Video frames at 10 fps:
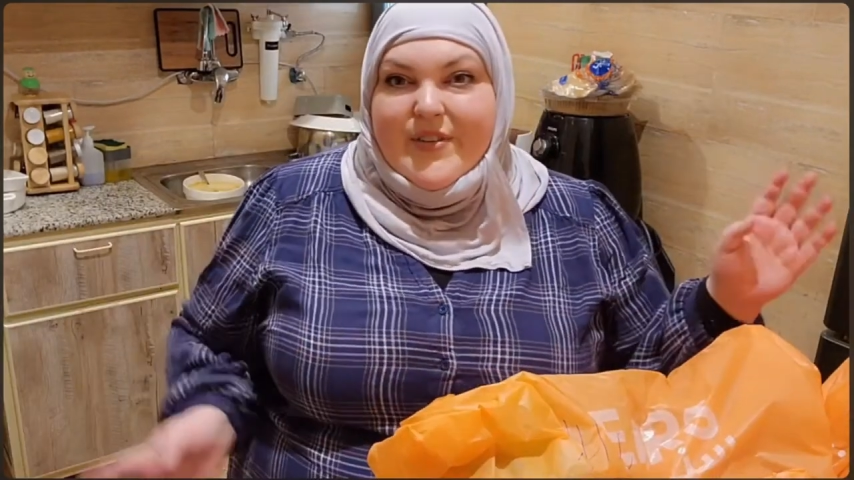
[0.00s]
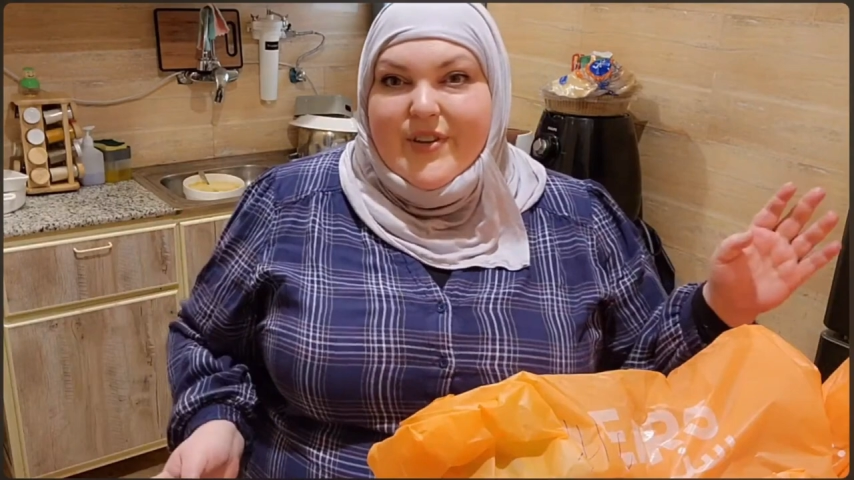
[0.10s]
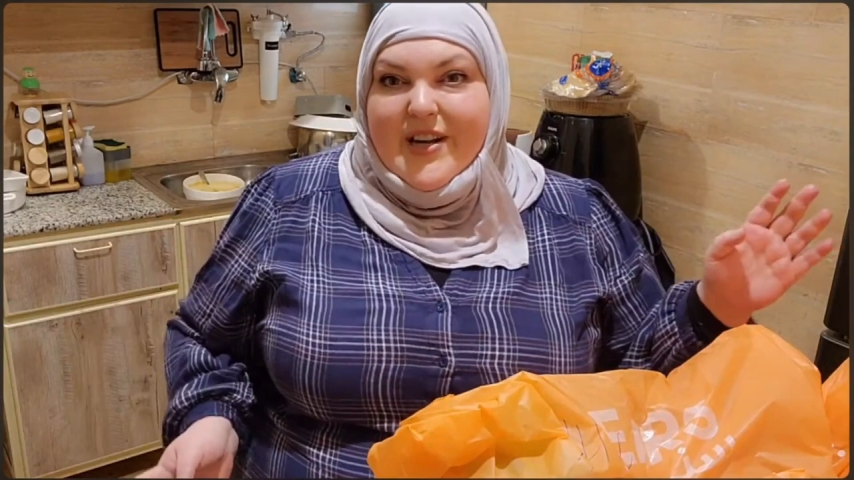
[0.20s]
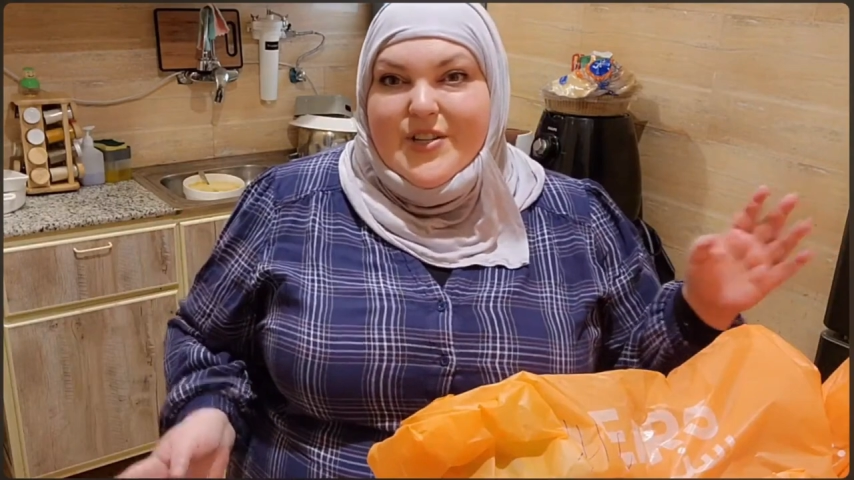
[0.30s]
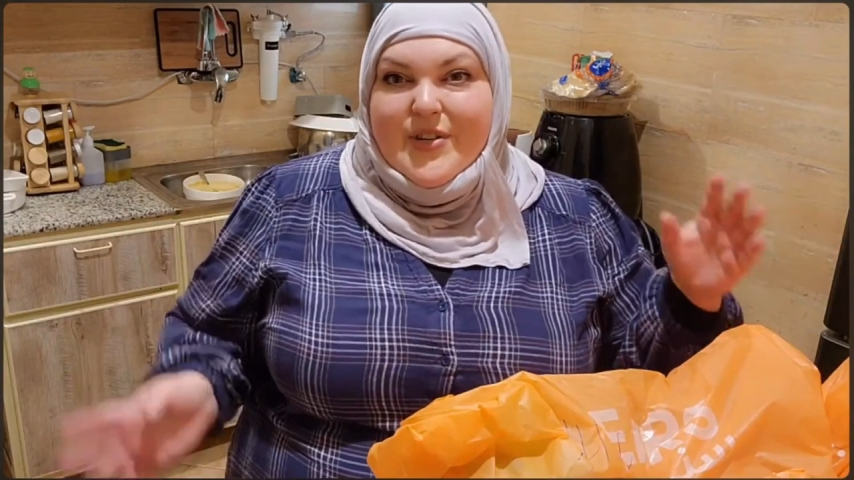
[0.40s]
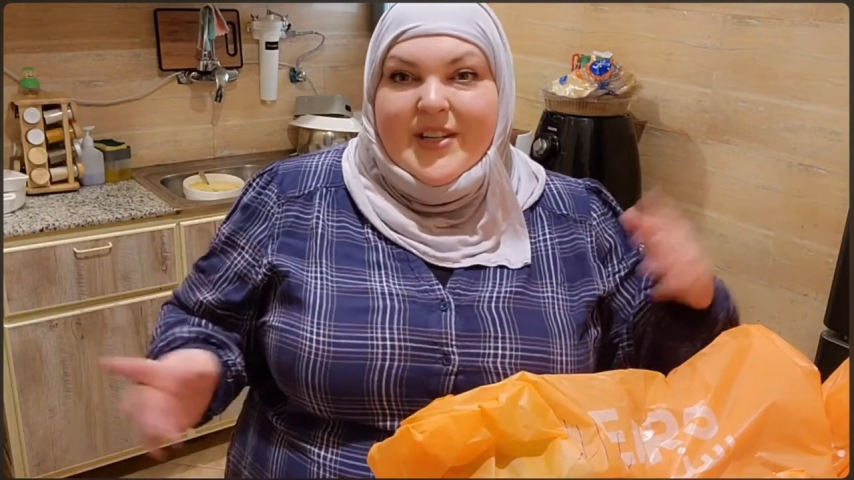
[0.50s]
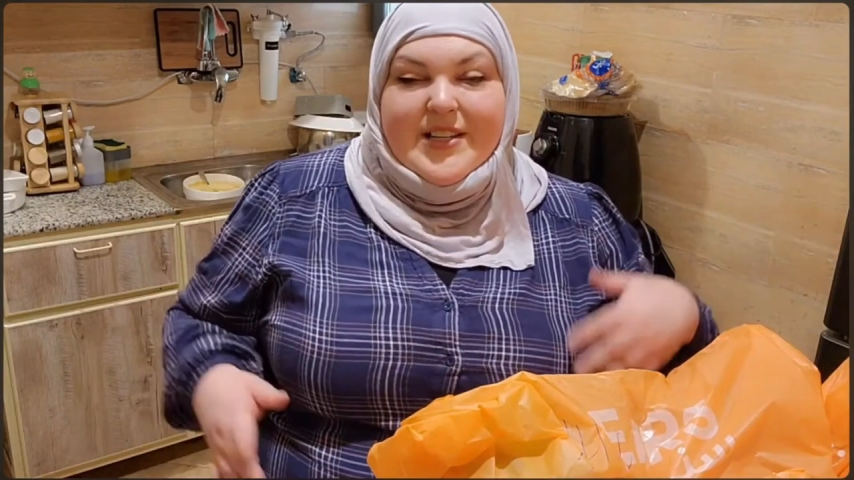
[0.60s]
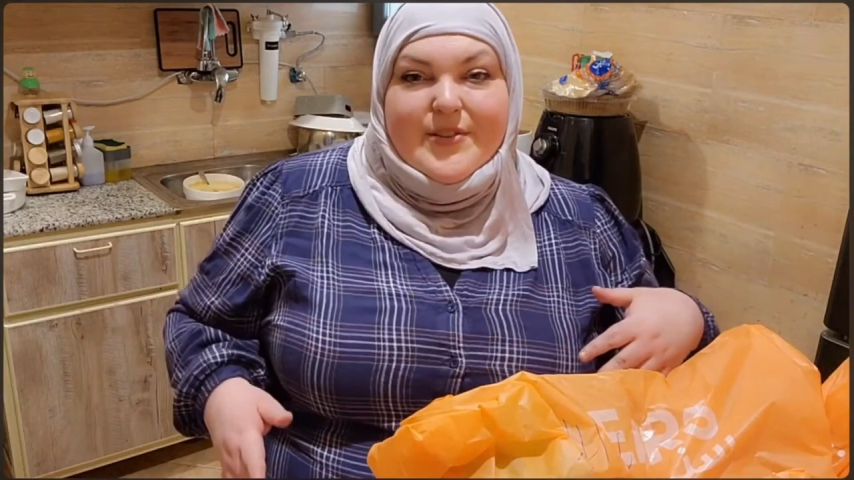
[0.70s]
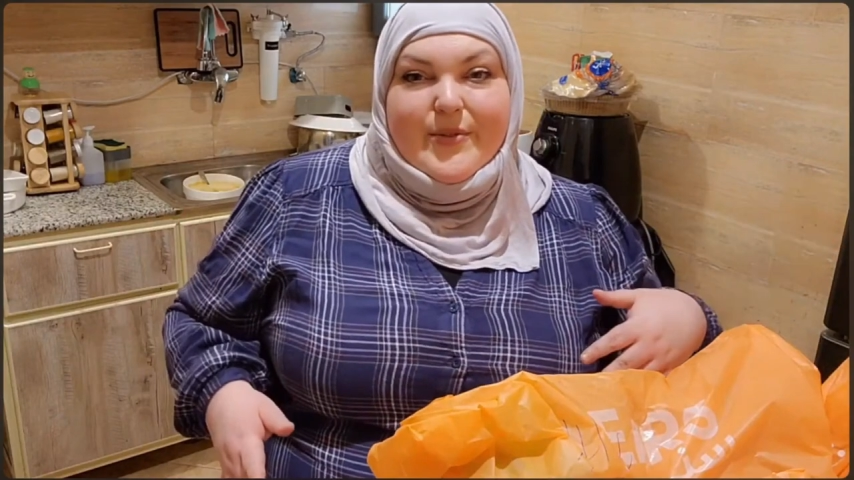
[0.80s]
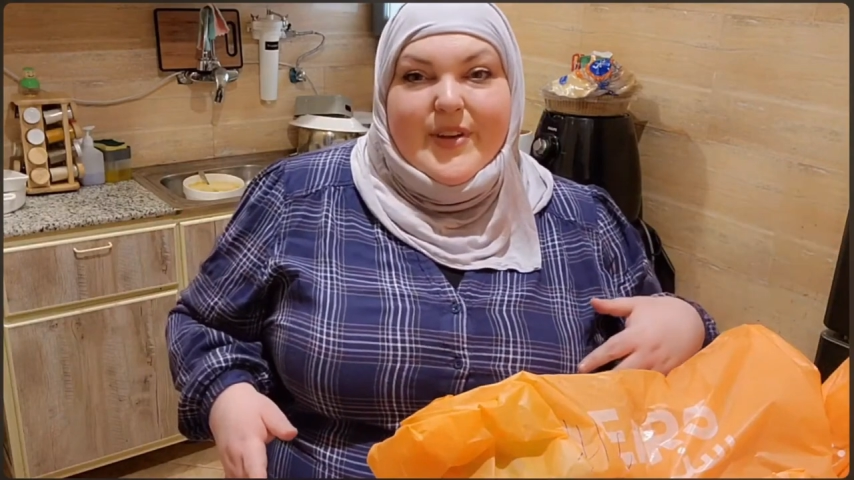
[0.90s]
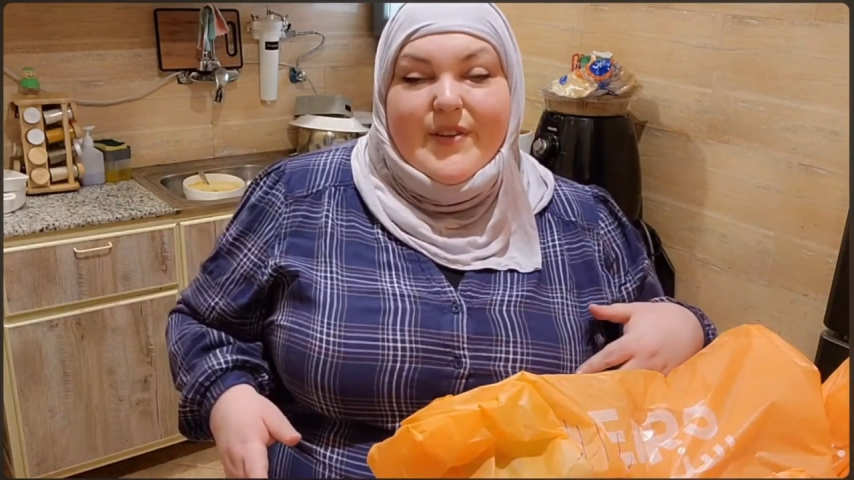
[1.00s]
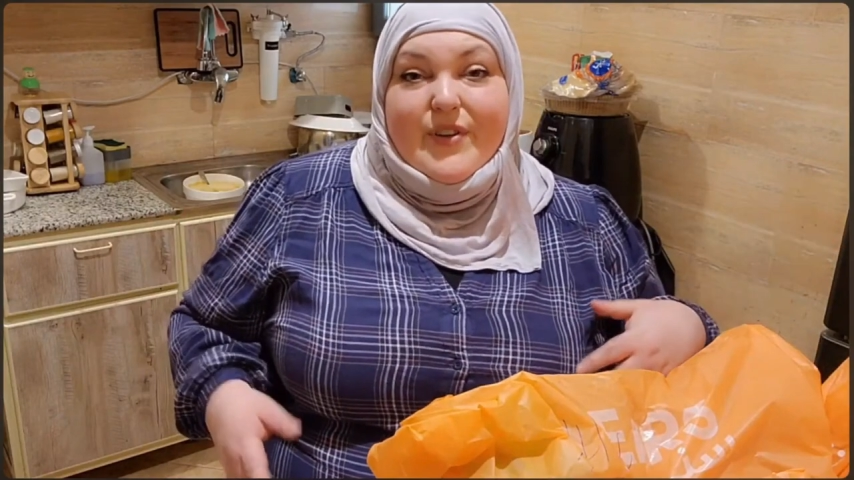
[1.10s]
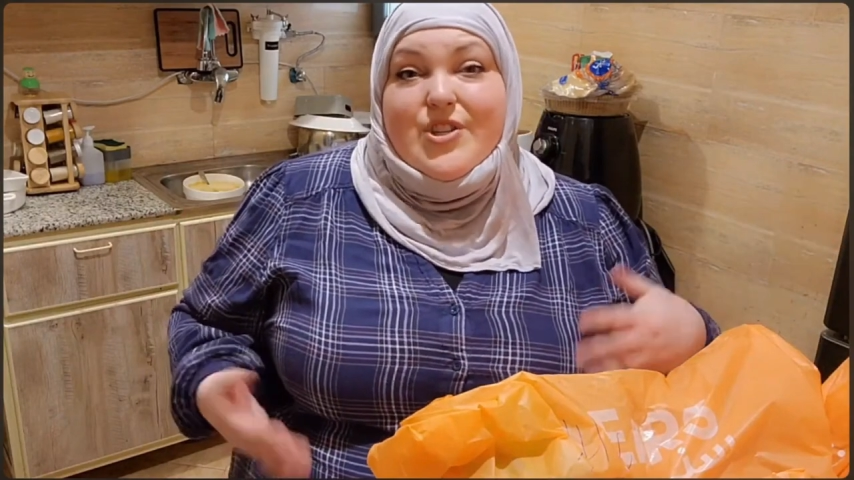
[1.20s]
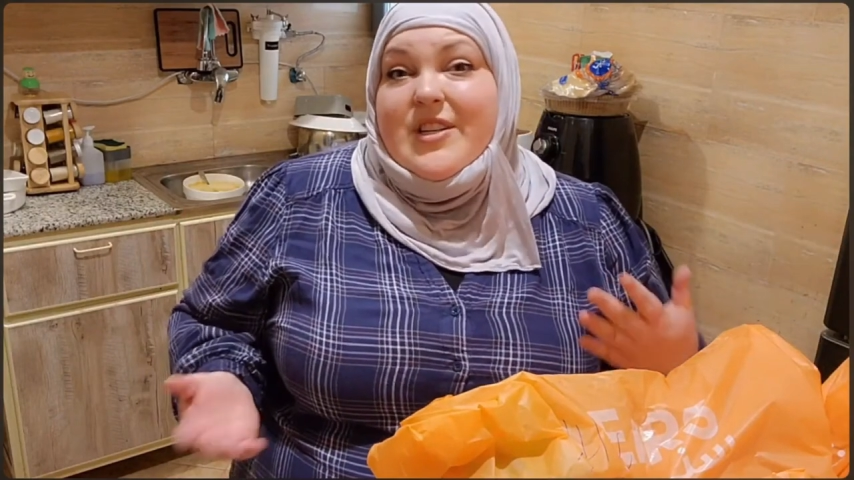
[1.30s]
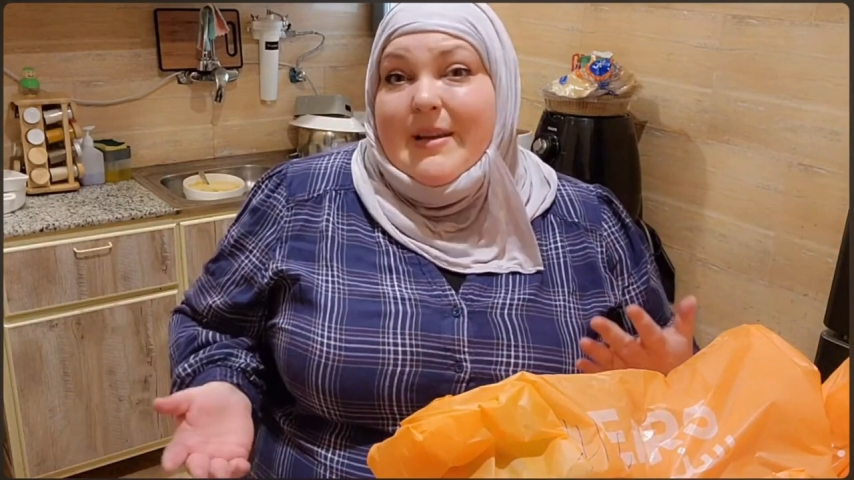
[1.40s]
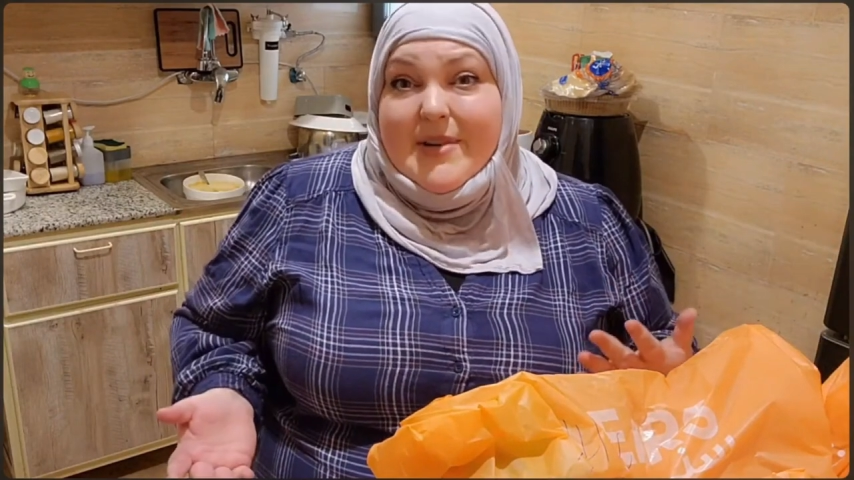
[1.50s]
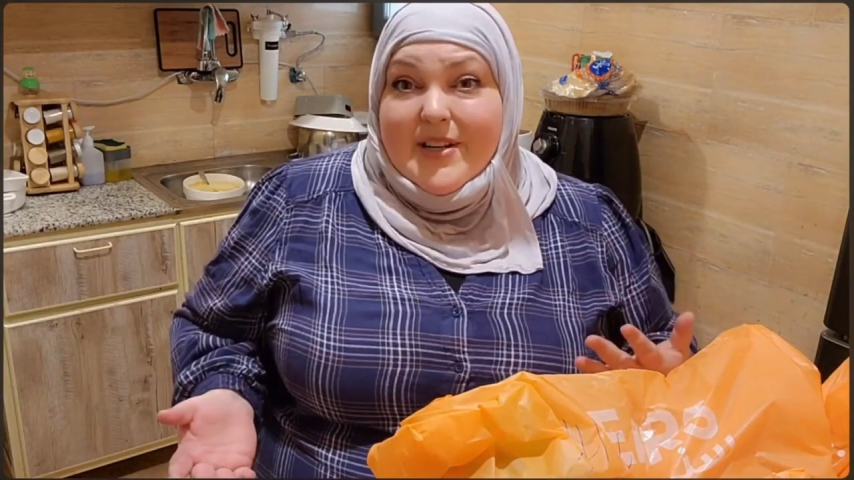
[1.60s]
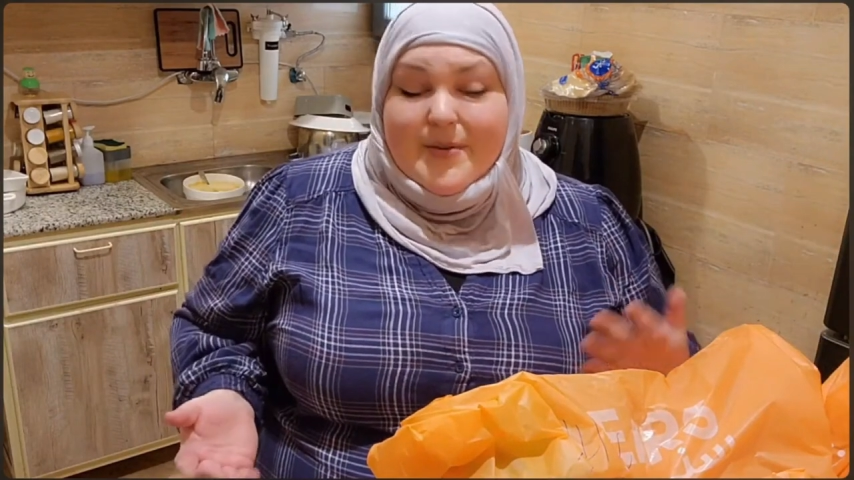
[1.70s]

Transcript: live in a different country, you'd like to know the conversion,